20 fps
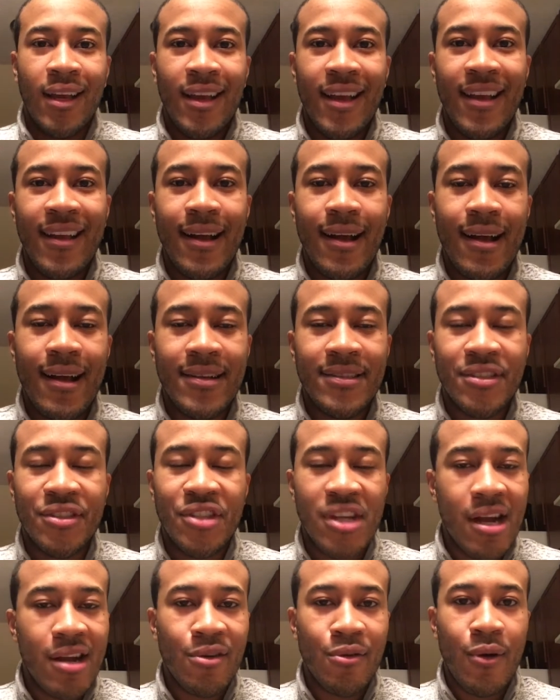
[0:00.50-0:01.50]
Hey guys,
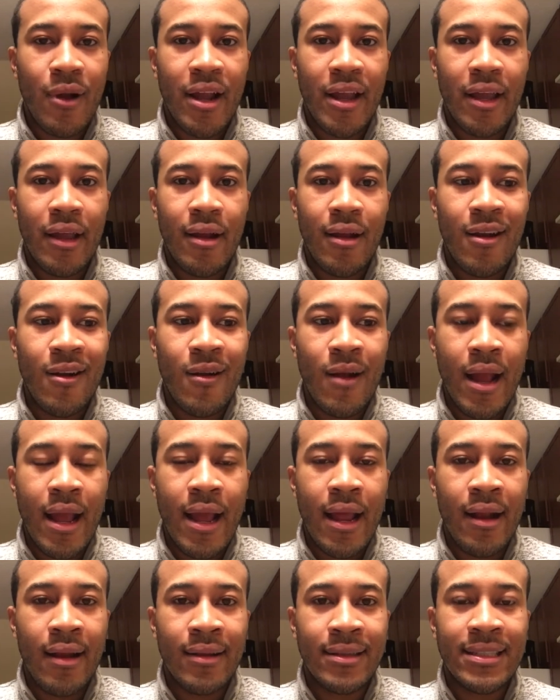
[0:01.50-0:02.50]
John Gray here,
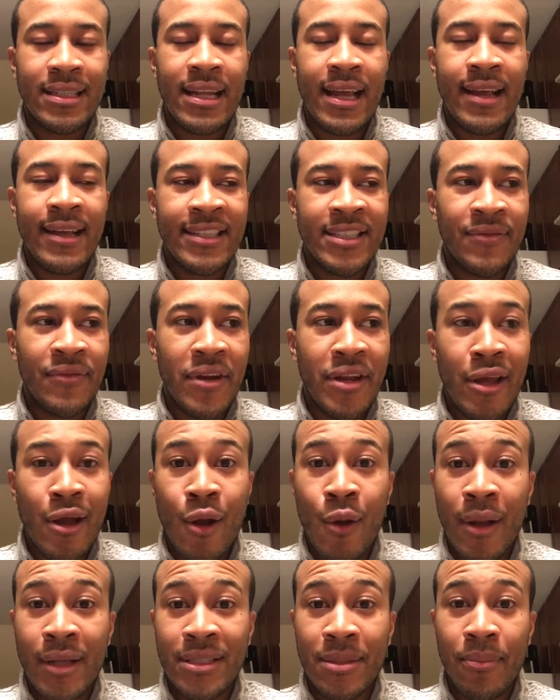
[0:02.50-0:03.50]
and today's
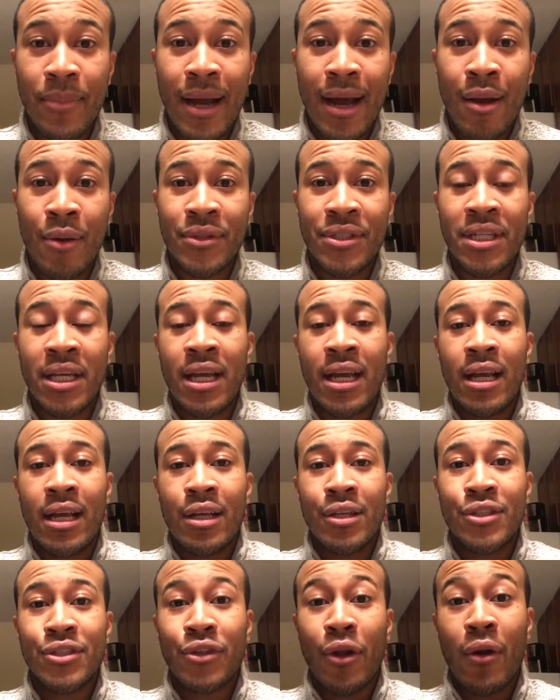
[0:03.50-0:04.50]
video is about
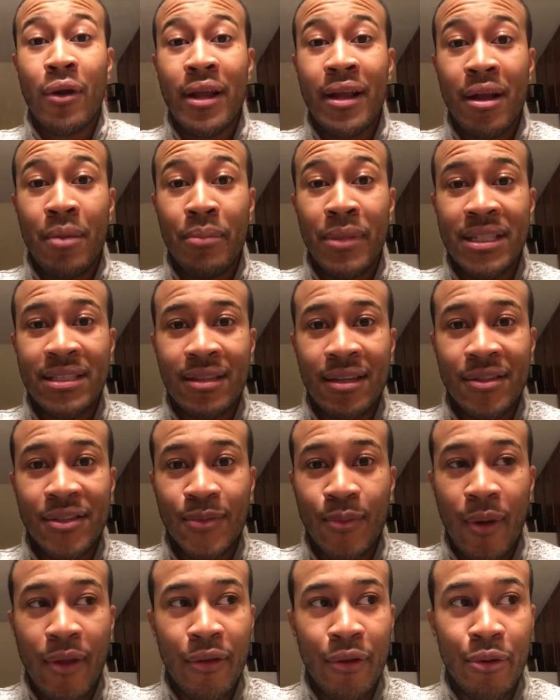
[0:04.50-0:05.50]
starting a
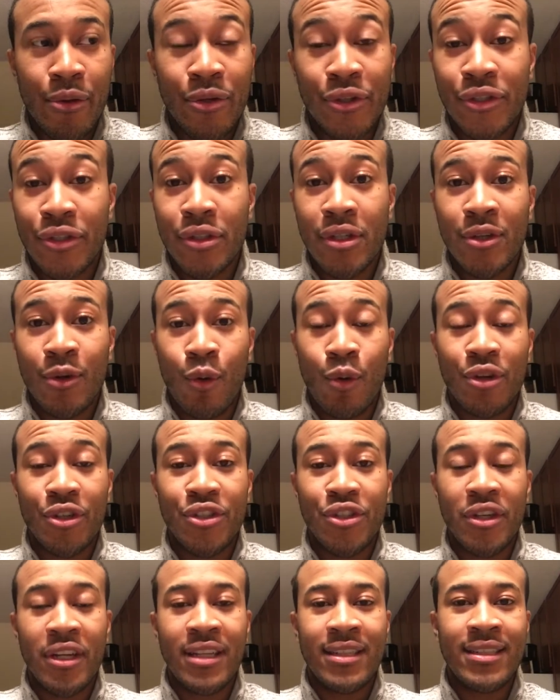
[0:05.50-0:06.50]
business, whether you should or
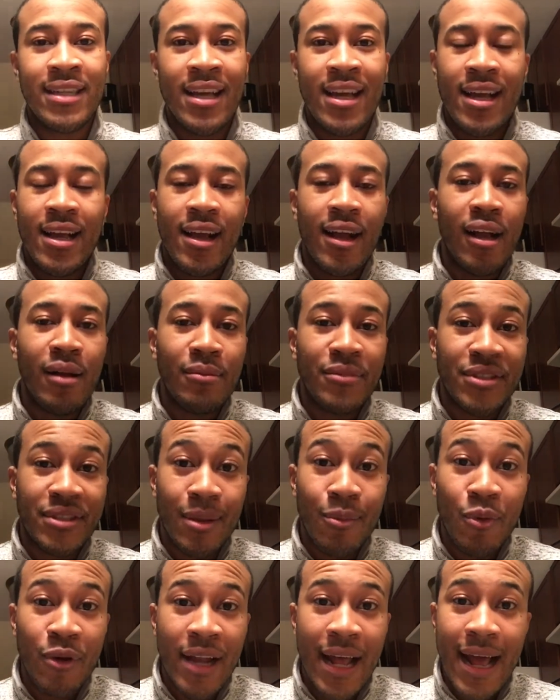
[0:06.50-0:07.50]
shouldn't.
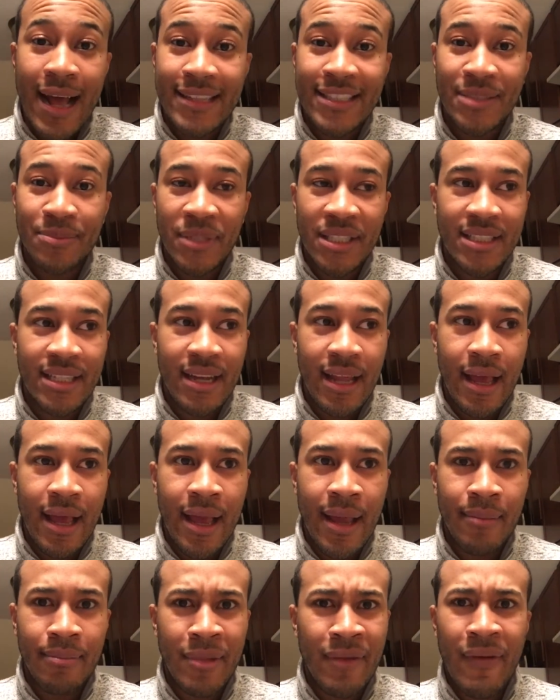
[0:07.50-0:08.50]
Someone asked me
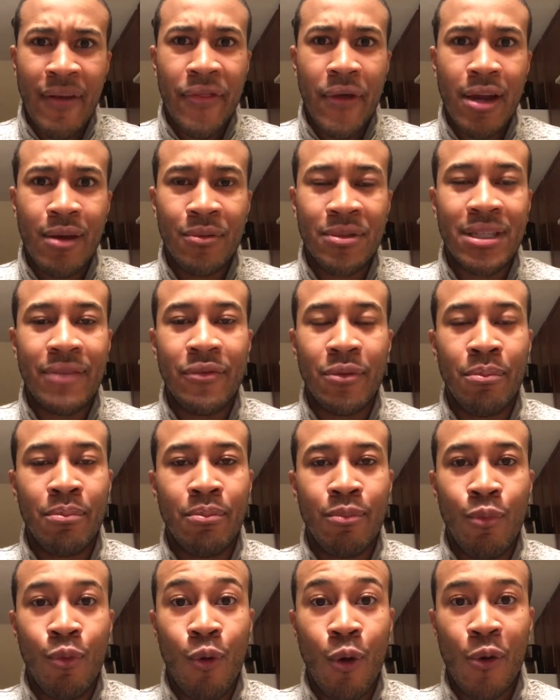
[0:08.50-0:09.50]
today if I thought it was even
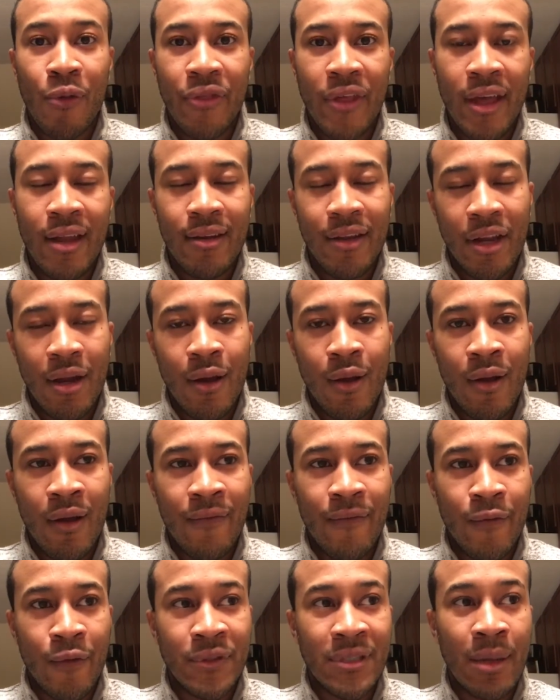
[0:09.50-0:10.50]
worth it, you know,
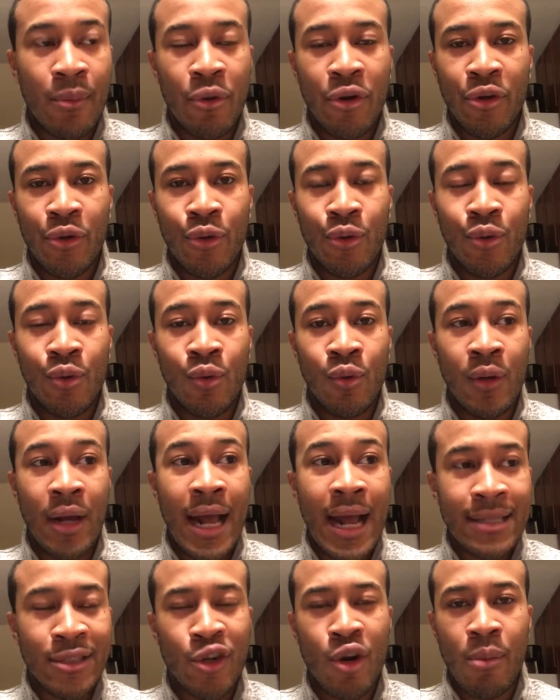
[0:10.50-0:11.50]
if for someone who
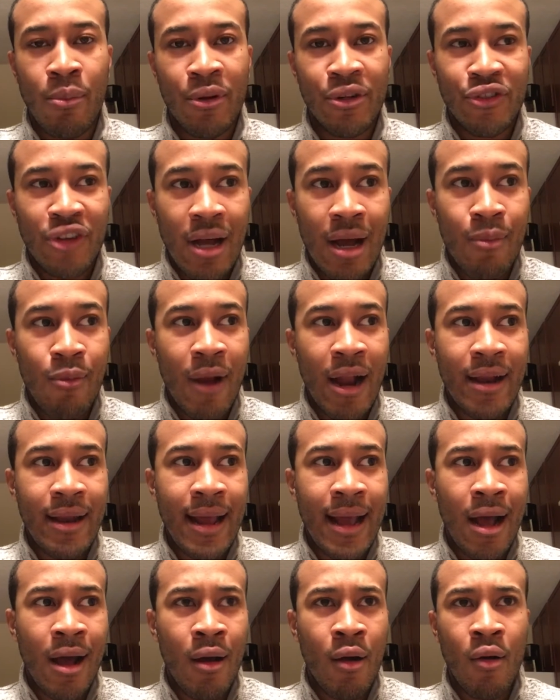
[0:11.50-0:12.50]
has a corporate job right
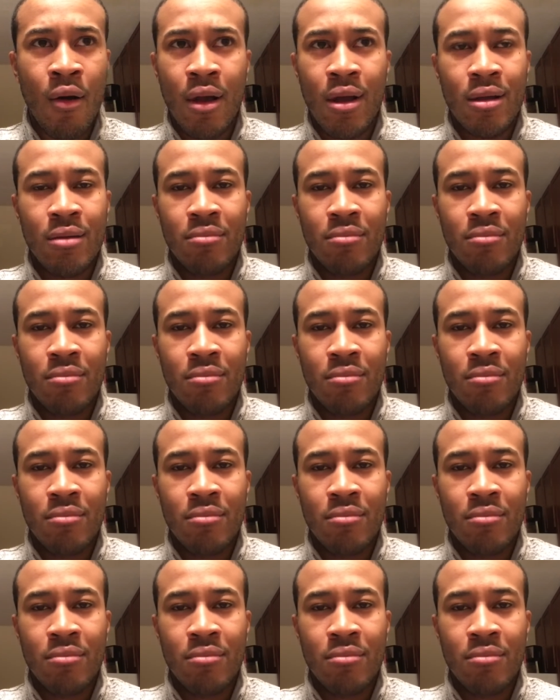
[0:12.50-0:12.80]
now,